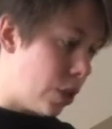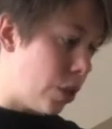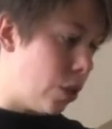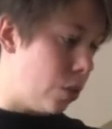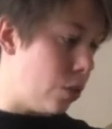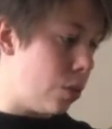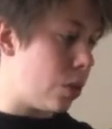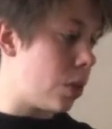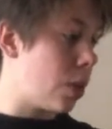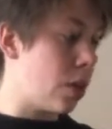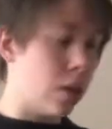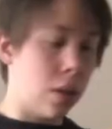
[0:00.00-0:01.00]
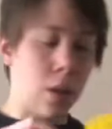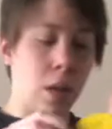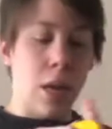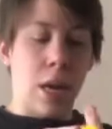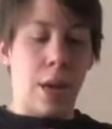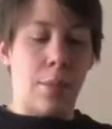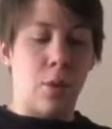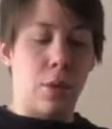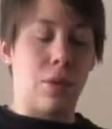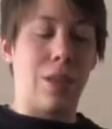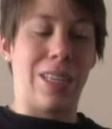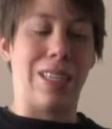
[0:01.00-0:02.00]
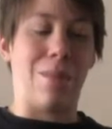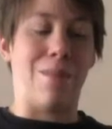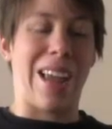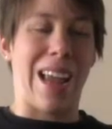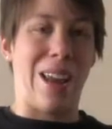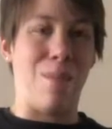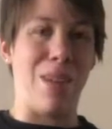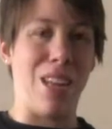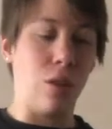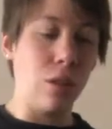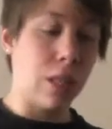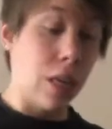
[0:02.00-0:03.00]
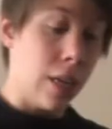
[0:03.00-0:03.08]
to cut up my jalapenos.